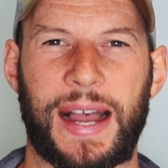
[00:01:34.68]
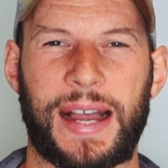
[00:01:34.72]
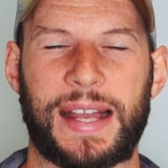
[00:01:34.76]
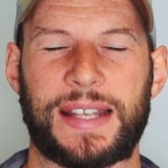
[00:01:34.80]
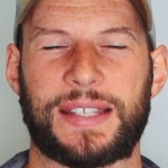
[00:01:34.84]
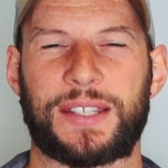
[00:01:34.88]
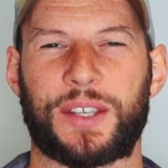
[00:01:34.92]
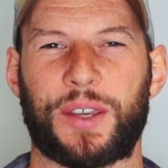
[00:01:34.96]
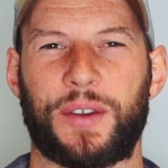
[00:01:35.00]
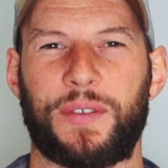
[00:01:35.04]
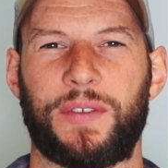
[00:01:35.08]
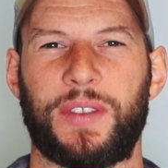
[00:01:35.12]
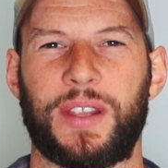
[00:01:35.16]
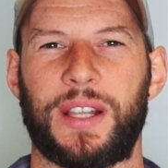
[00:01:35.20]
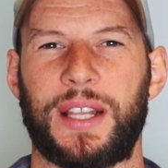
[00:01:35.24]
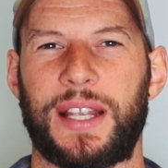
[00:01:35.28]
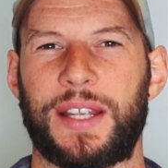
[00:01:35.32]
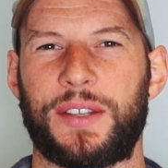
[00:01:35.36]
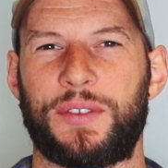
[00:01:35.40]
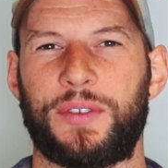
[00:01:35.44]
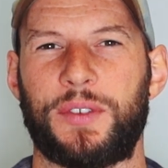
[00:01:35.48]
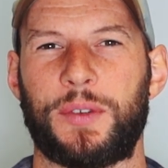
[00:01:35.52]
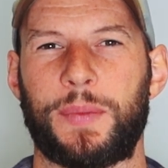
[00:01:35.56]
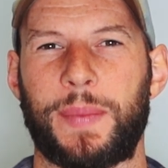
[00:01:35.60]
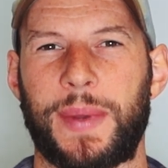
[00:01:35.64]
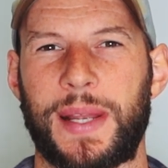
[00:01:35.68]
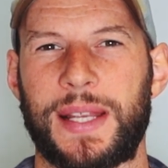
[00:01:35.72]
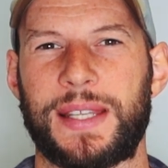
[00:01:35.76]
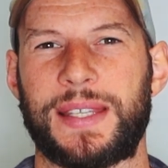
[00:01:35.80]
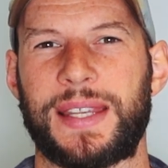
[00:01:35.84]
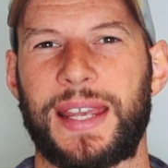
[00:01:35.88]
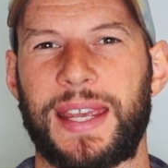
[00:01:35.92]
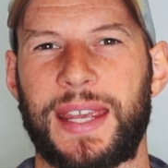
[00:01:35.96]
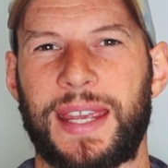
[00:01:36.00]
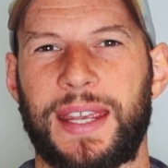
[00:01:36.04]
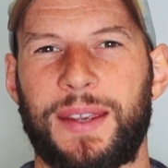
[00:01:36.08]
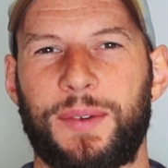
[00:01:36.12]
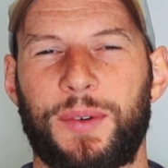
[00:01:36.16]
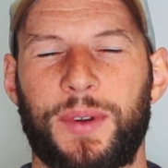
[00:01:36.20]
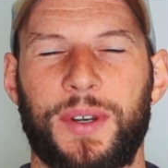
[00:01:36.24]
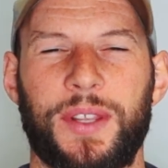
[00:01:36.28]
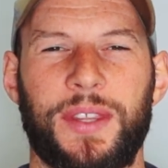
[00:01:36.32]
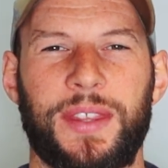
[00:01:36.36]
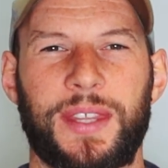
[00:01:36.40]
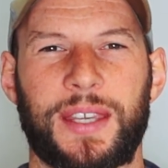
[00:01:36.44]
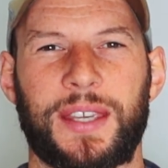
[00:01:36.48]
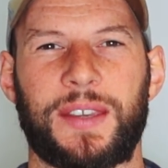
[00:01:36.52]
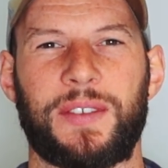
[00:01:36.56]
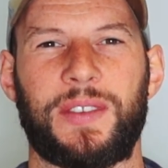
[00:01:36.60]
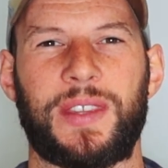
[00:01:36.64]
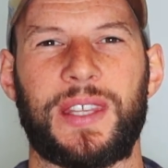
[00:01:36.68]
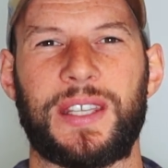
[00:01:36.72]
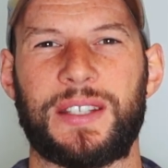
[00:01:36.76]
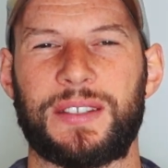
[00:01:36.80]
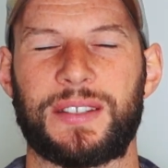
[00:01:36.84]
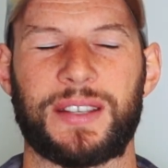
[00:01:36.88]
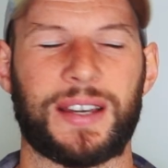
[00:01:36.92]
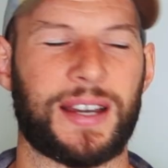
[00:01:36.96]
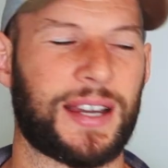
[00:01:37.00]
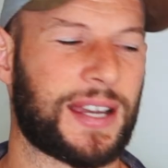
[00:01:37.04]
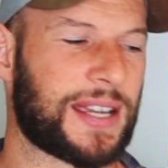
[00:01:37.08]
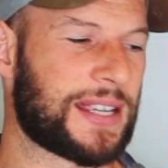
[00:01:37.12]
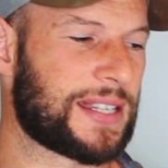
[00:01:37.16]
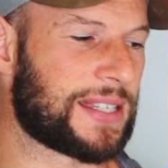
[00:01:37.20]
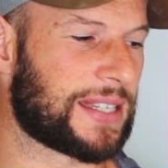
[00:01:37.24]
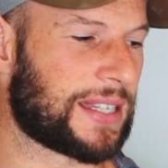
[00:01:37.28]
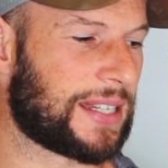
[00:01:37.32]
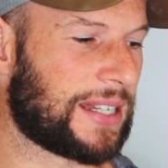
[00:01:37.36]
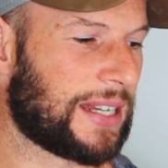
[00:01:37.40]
ask over the last few months, hey, what do you think of these guys?